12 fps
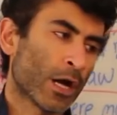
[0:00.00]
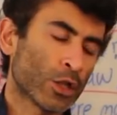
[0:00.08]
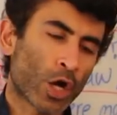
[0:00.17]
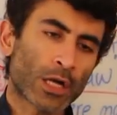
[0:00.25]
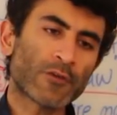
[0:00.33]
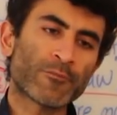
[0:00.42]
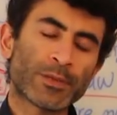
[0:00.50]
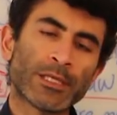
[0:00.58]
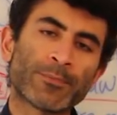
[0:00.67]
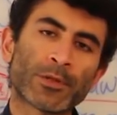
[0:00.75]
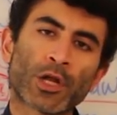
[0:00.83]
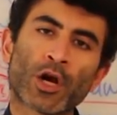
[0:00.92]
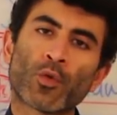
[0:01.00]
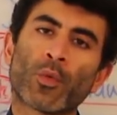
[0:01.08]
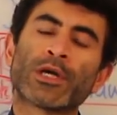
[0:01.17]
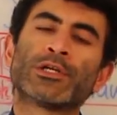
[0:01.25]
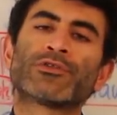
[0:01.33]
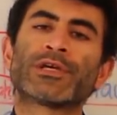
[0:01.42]
A lot of people are
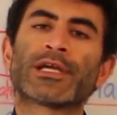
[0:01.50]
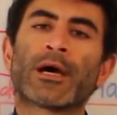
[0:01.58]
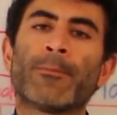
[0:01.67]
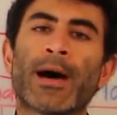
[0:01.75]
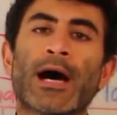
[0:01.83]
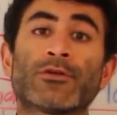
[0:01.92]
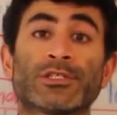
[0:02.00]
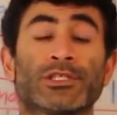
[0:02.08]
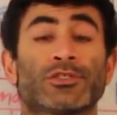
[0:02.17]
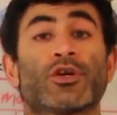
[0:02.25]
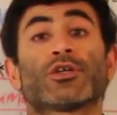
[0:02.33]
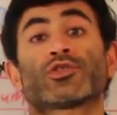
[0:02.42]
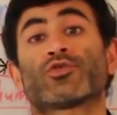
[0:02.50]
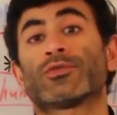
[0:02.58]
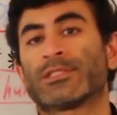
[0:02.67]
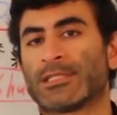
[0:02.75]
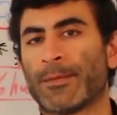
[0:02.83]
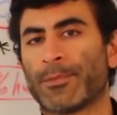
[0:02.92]
wondering about
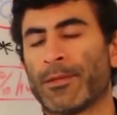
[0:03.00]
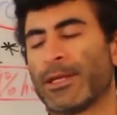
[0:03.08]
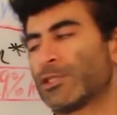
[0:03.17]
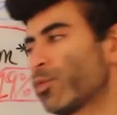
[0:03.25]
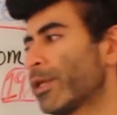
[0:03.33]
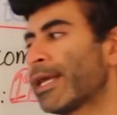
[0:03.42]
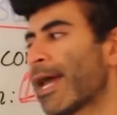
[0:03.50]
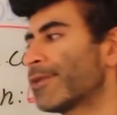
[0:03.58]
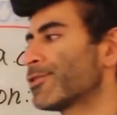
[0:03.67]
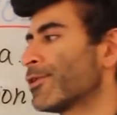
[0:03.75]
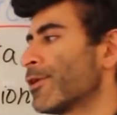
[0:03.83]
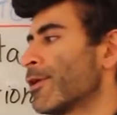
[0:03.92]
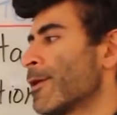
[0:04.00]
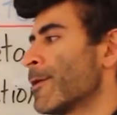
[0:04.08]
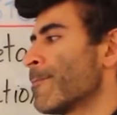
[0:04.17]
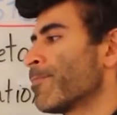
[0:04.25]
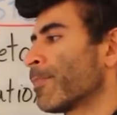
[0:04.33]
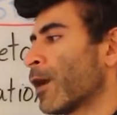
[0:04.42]
testosterone supplements. We get
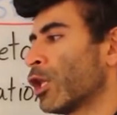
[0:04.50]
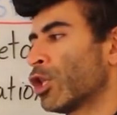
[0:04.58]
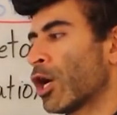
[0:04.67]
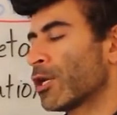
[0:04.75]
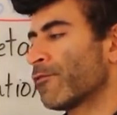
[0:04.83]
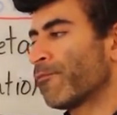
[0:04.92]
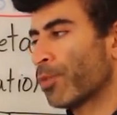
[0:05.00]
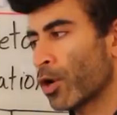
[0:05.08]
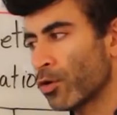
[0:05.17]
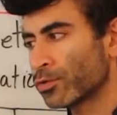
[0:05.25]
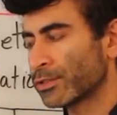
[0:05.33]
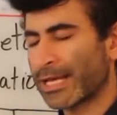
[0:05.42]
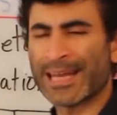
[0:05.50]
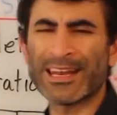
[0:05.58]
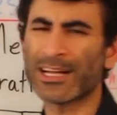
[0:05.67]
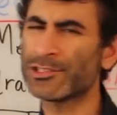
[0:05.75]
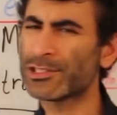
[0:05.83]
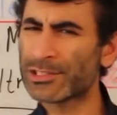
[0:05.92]
a lot of posts, and
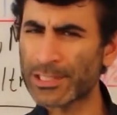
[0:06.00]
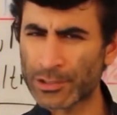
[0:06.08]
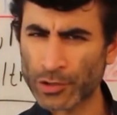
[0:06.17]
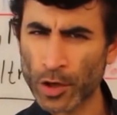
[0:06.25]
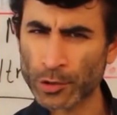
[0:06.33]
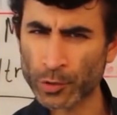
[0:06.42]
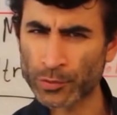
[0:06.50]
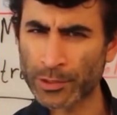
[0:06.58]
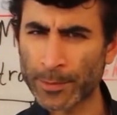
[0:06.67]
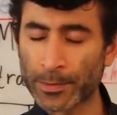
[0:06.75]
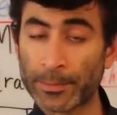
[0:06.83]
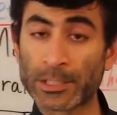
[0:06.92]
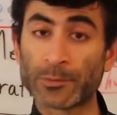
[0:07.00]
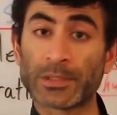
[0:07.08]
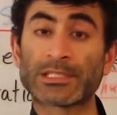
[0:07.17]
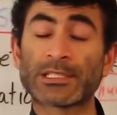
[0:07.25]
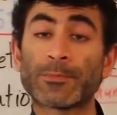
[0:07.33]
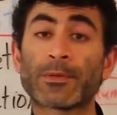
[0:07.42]
not just testosterone supplements,
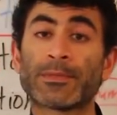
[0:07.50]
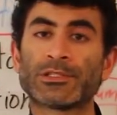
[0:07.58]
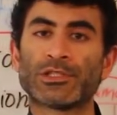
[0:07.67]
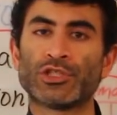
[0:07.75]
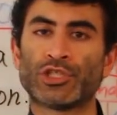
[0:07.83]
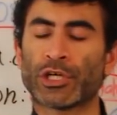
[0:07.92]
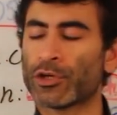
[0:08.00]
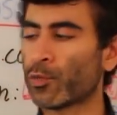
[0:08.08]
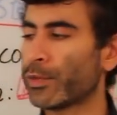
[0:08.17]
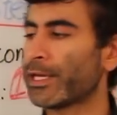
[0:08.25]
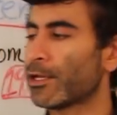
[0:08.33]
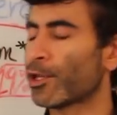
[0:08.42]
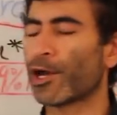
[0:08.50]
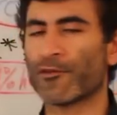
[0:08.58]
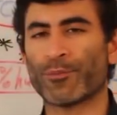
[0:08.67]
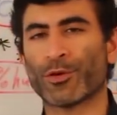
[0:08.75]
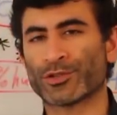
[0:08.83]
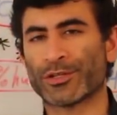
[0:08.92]
but supplements in general. We get a lot
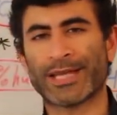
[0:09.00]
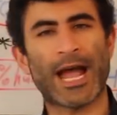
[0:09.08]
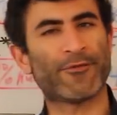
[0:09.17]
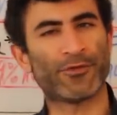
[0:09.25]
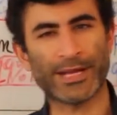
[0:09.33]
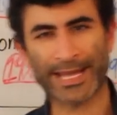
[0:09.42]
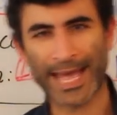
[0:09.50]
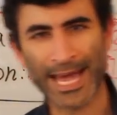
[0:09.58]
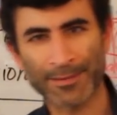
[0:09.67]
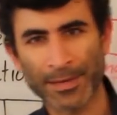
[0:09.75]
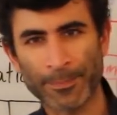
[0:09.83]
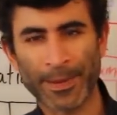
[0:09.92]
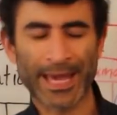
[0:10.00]
of posts on the Aphrodite Academy